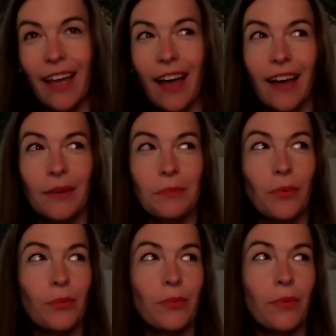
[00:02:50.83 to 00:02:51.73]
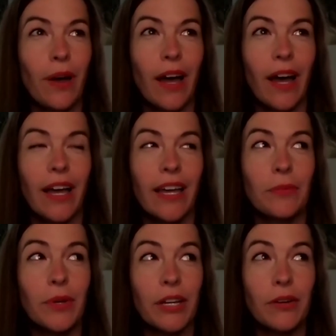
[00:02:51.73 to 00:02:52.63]
When
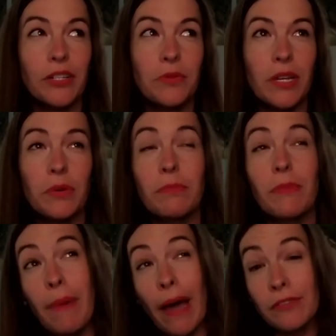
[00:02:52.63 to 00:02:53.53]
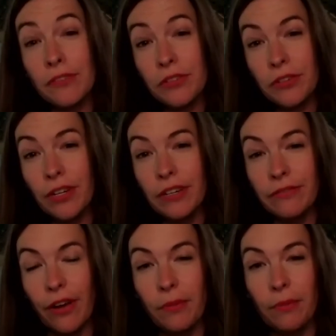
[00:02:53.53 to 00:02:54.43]
I graduated with my bachelor's degree
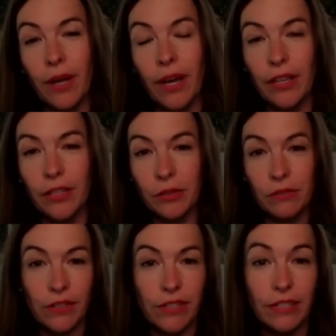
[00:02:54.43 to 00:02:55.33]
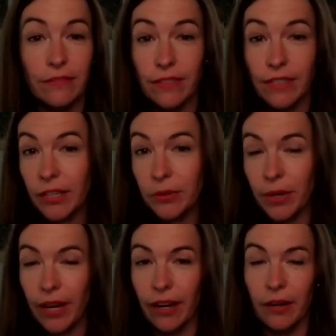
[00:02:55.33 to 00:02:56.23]
from the University of
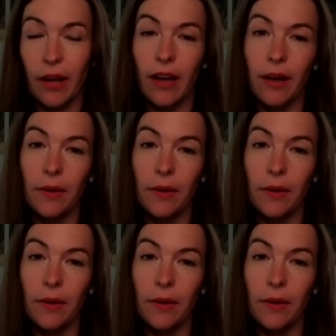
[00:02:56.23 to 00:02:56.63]
Delaware,